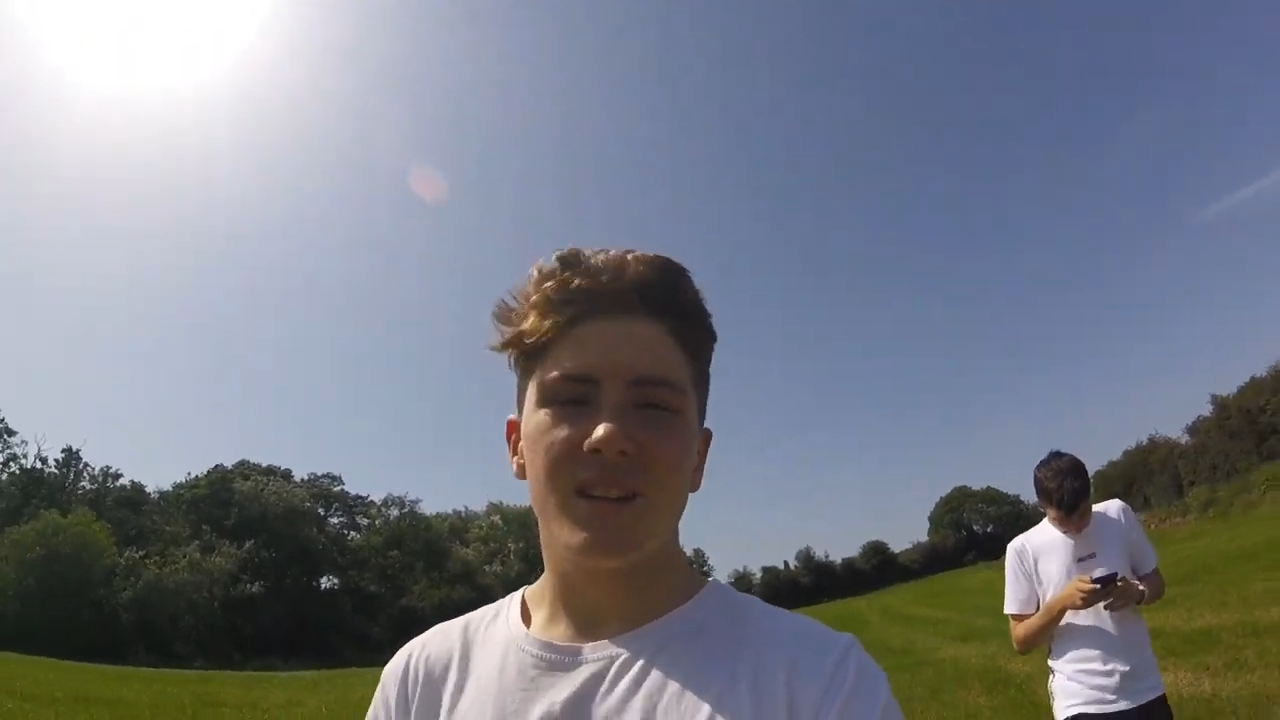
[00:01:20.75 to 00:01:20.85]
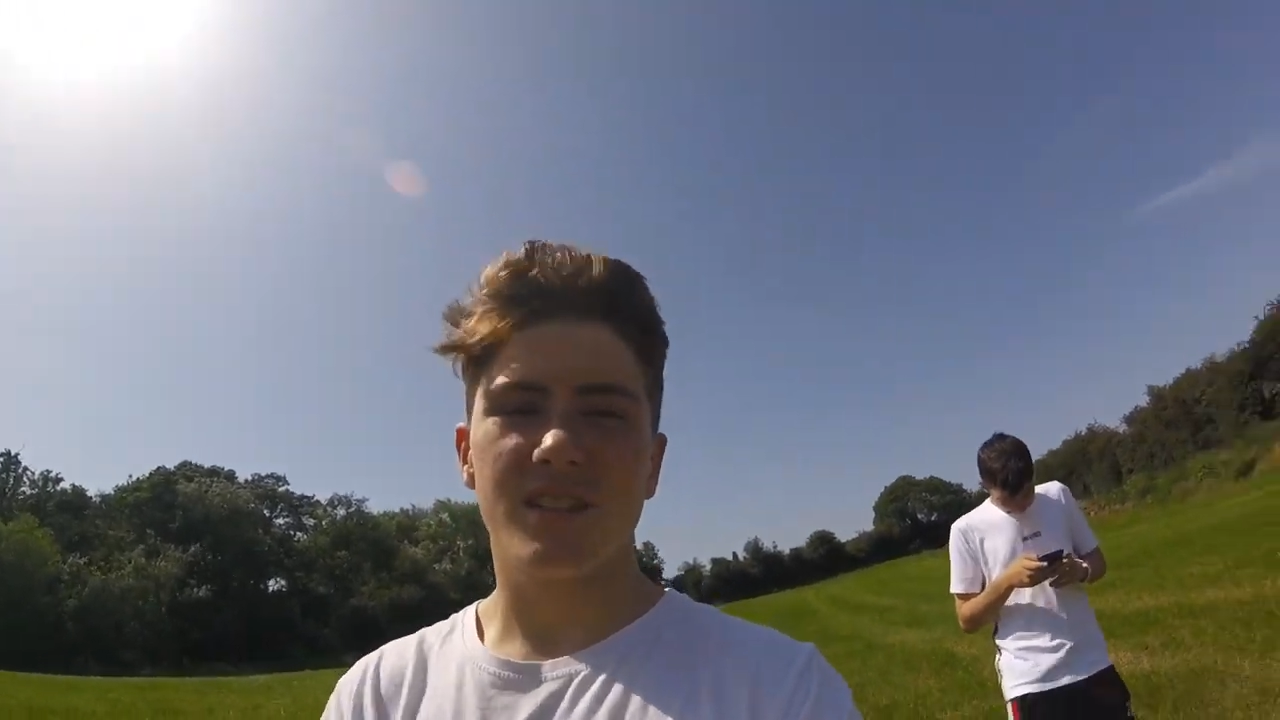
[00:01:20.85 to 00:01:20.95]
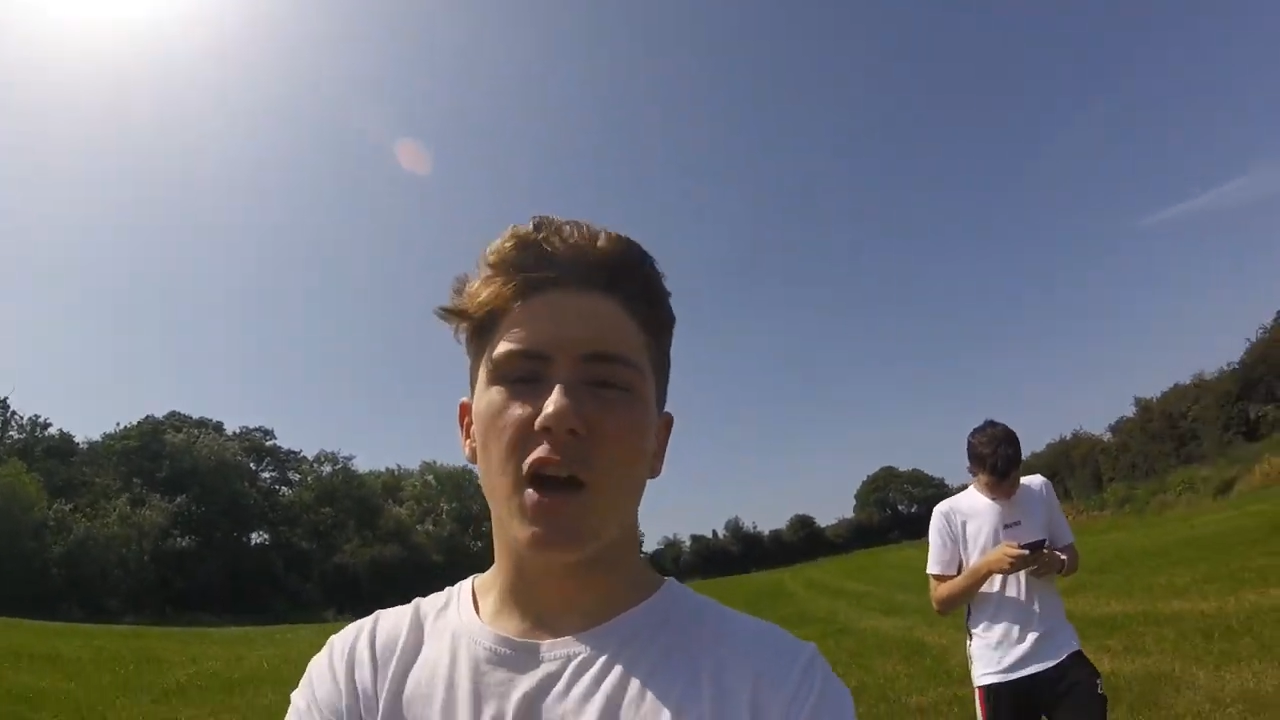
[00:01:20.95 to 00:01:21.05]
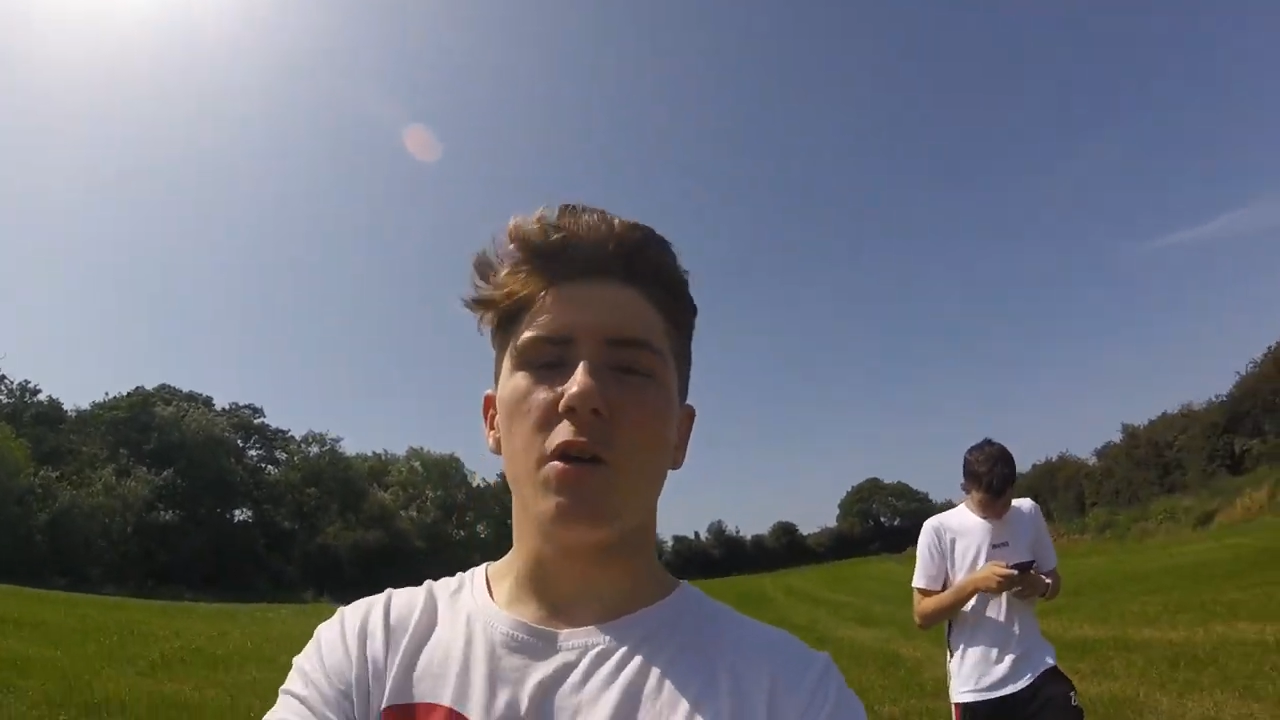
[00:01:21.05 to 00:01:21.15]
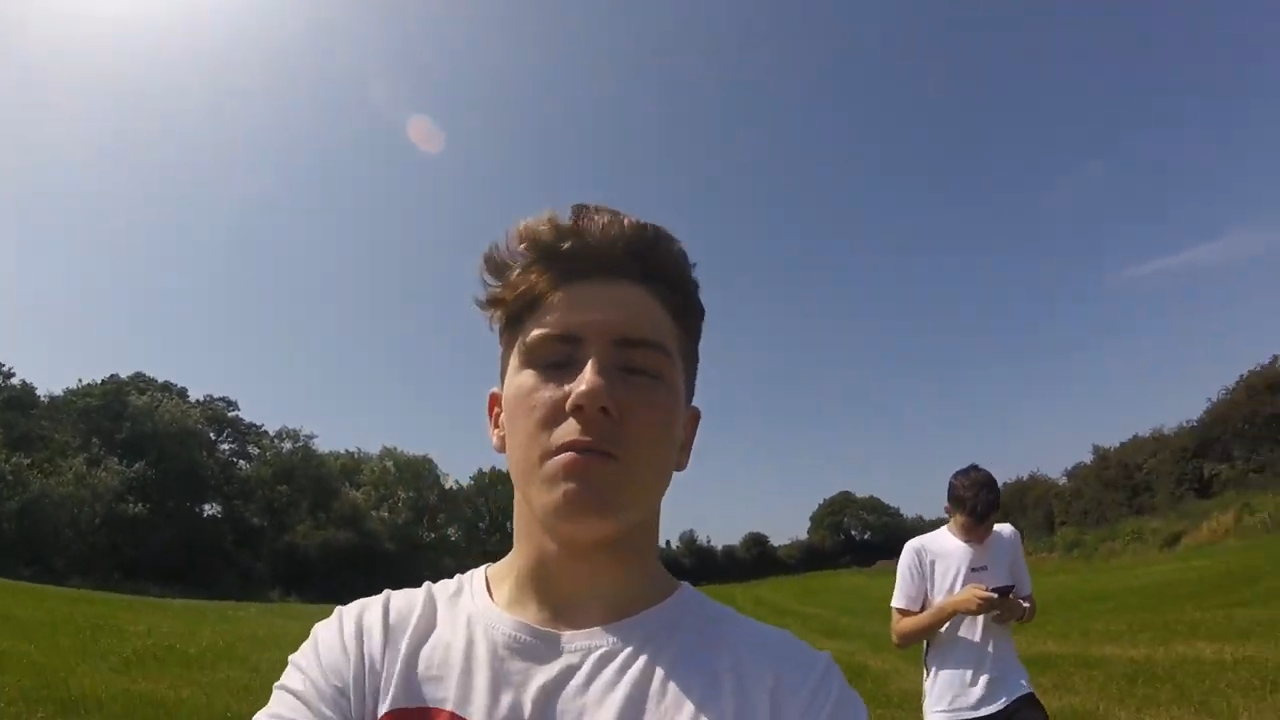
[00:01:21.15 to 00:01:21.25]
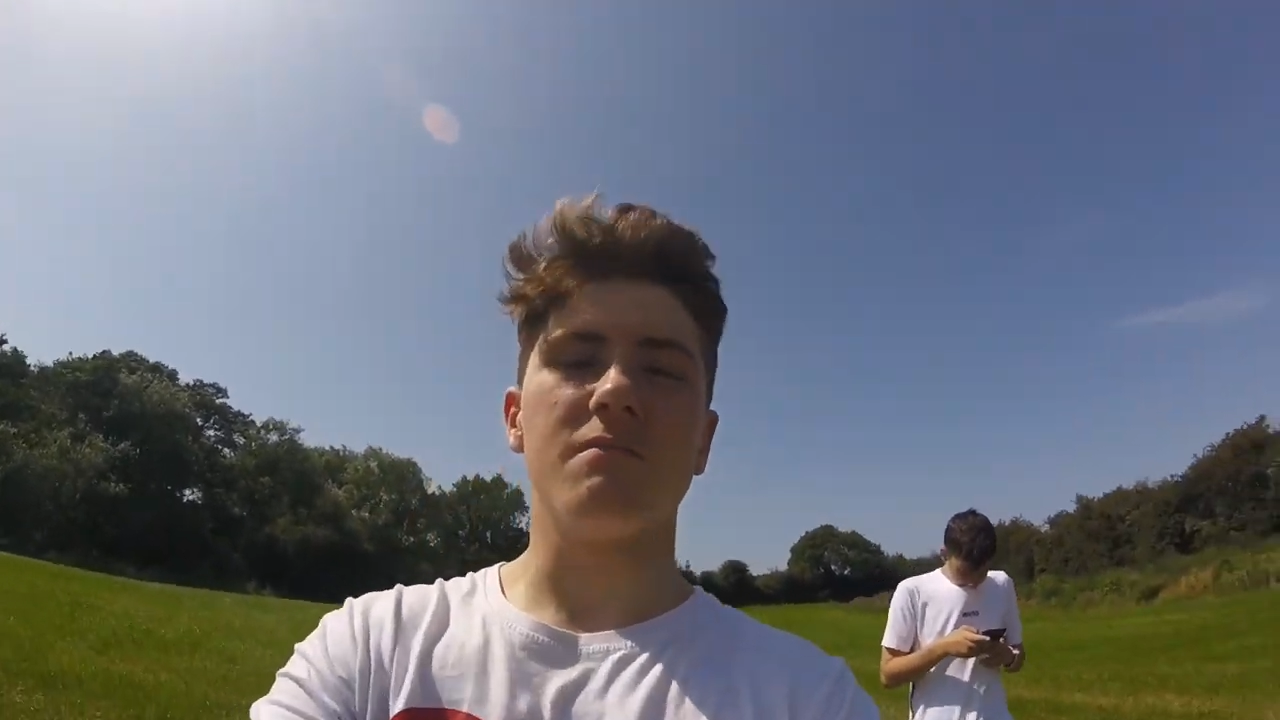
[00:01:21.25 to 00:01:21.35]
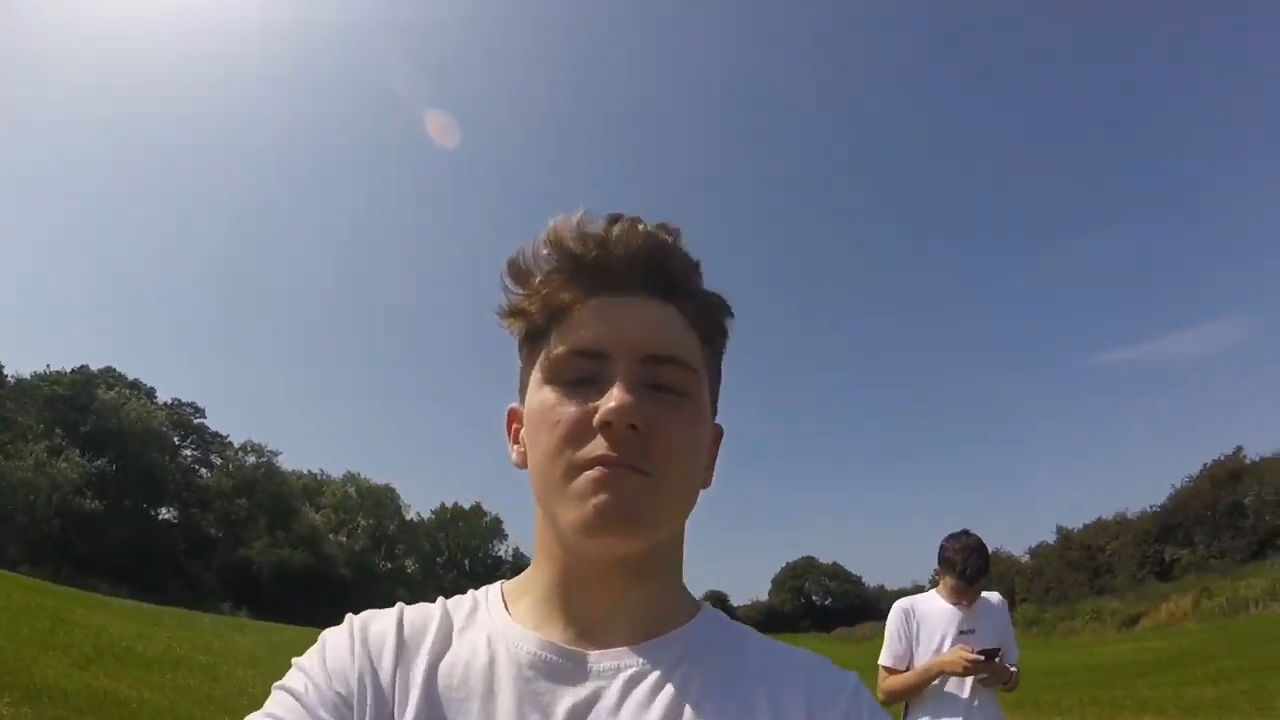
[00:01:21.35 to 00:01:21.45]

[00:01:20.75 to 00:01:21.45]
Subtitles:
So,